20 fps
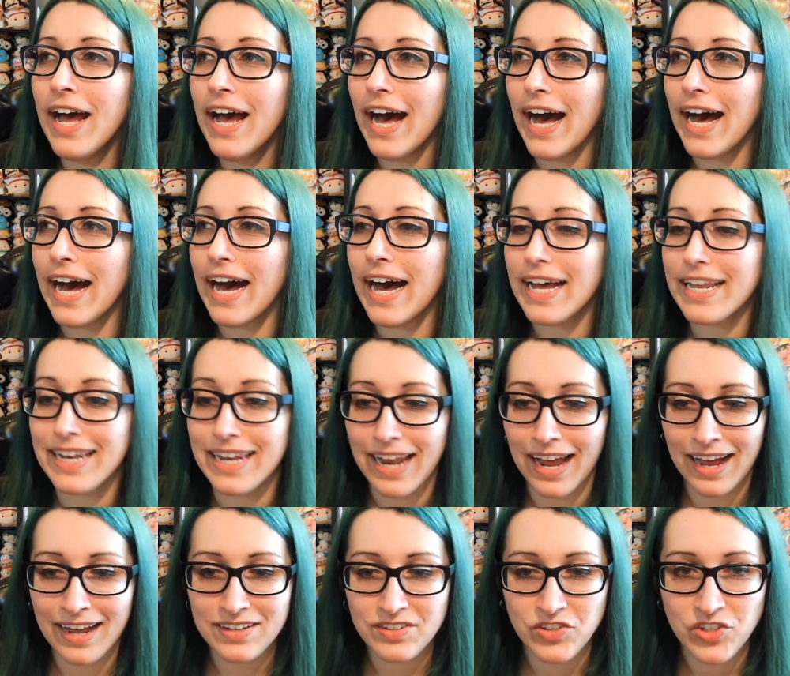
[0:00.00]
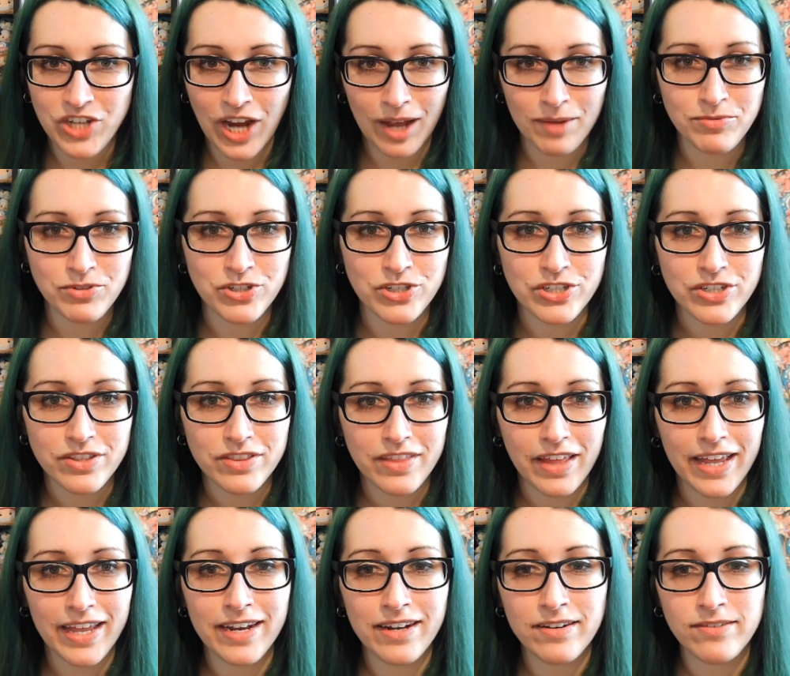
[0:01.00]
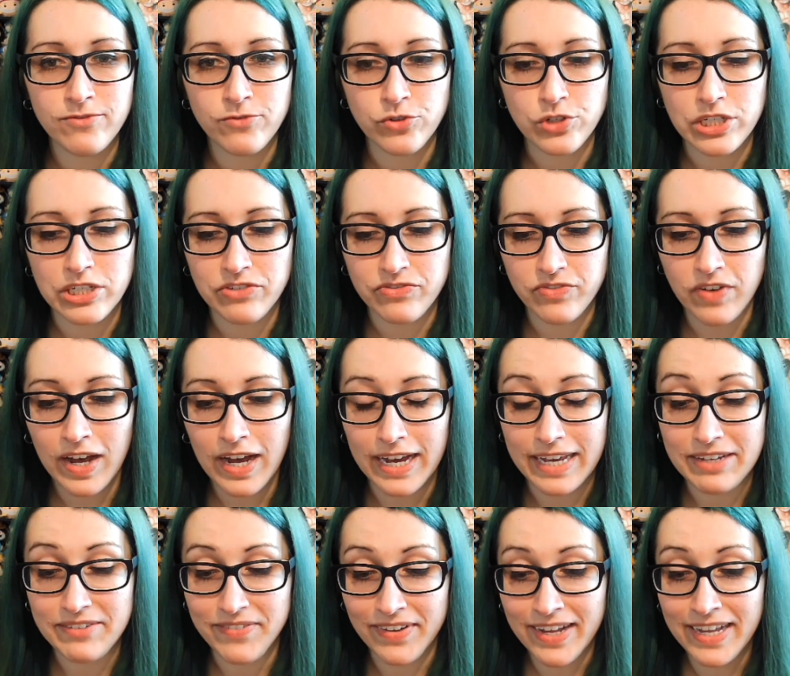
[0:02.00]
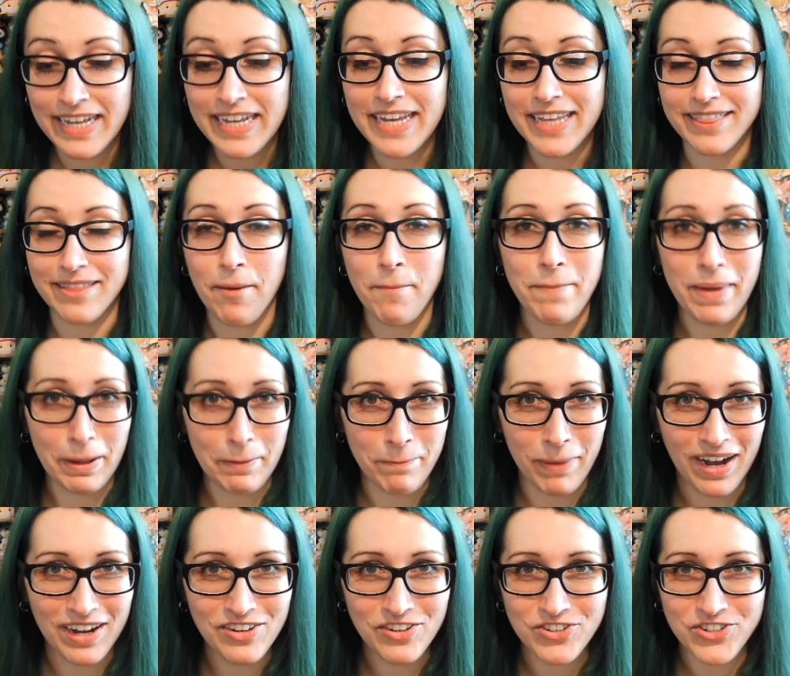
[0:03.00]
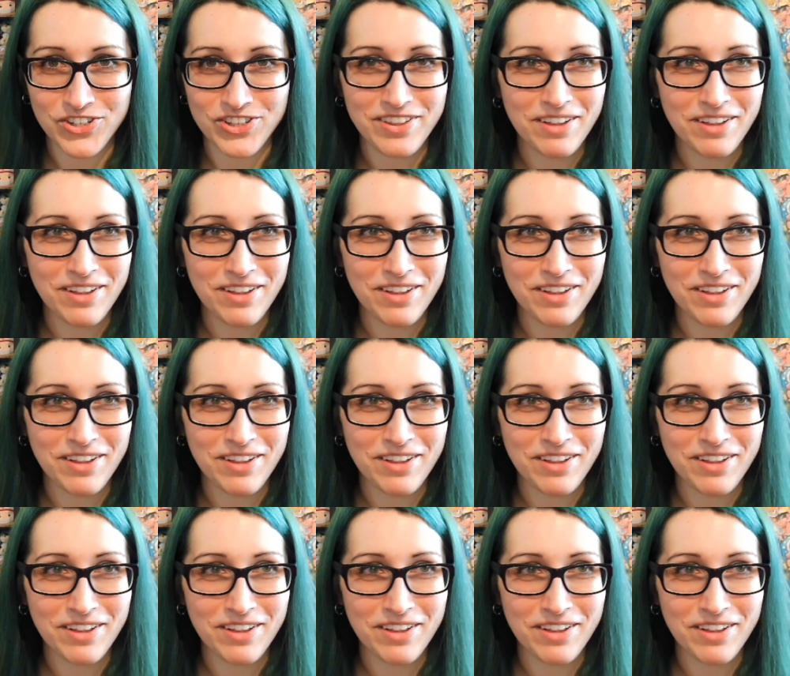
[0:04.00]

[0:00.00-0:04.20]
Last chapter, 1045, the big punch,